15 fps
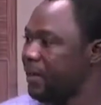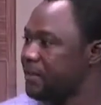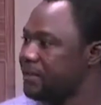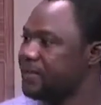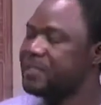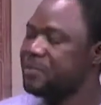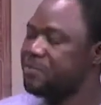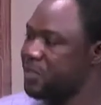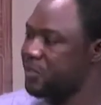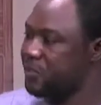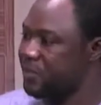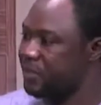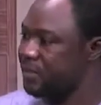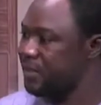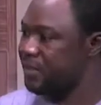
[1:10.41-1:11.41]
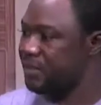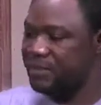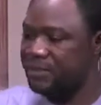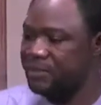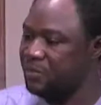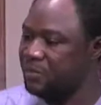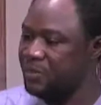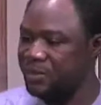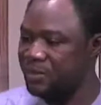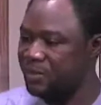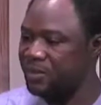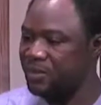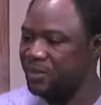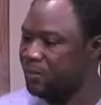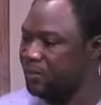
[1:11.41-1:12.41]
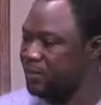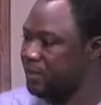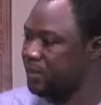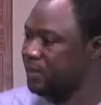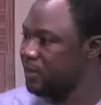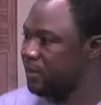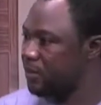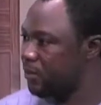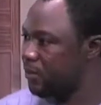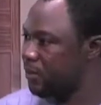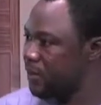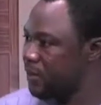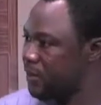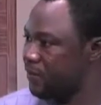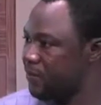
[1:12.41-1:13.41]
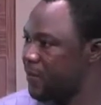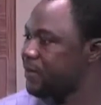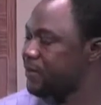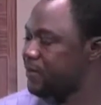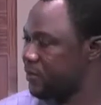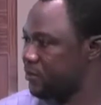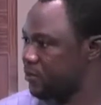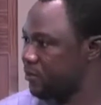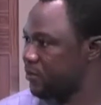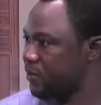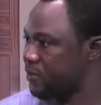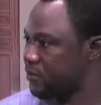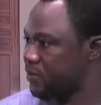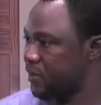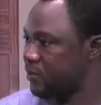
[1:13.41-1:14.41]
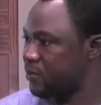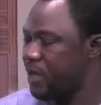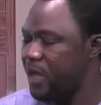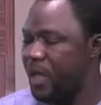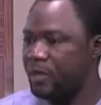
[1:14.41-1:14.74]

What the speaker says: dismissing the legitimacy or the, you know, the rightness of these things.